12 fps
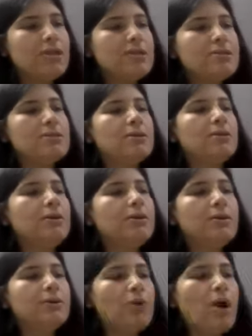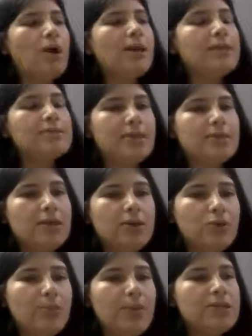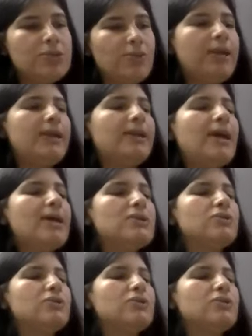is not exceeding rupees 20 lakhs.